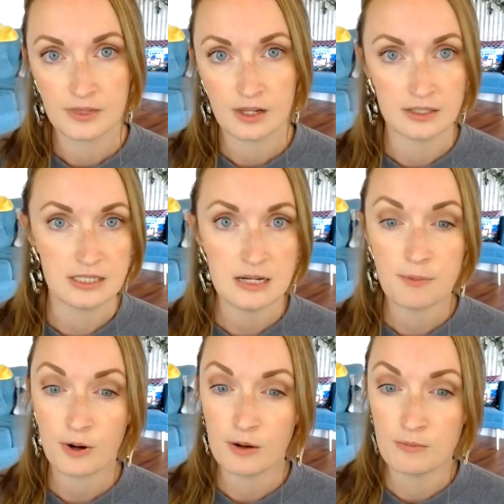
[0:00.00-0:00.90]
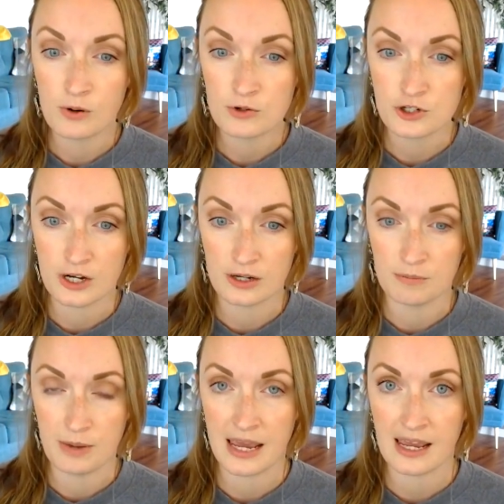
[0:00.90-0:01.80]
a deeper emotion,
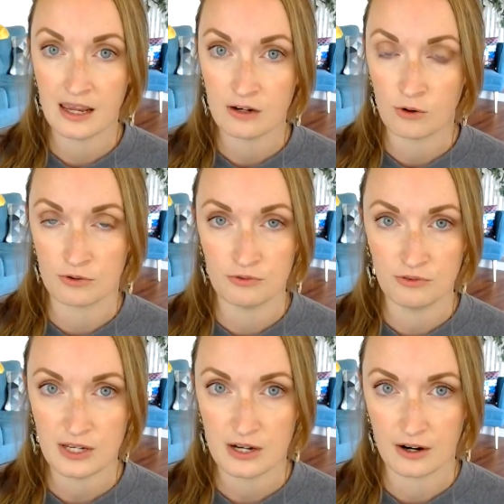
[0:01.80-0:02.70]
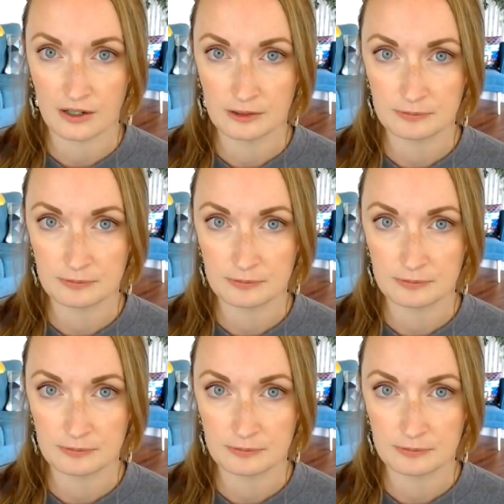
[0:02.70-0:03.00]
pain, or fear.